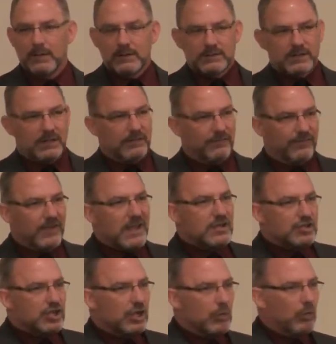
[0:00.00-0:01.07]
See, the
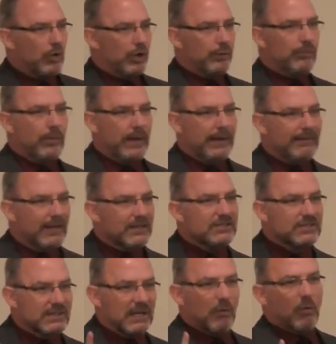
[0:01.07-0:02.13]
vision would be let's
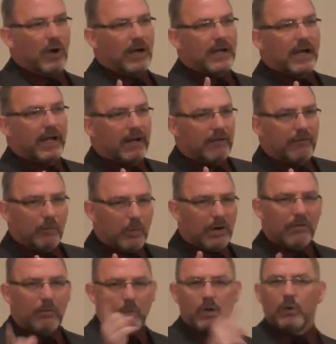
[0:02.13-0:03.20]
see what kind of,
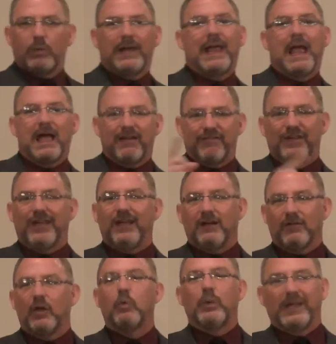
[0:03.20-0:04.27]
what, what do we have
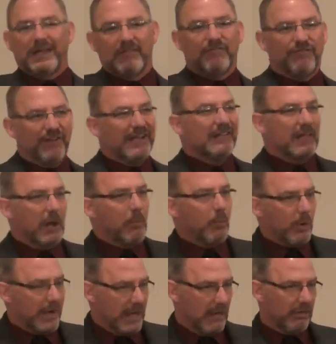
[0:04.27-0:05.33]
here that we can feed them
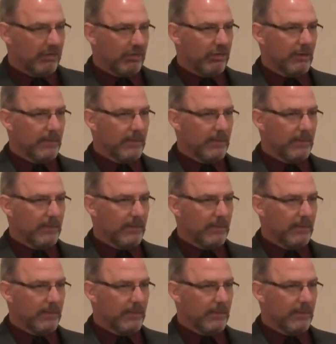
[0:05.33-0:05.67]
with?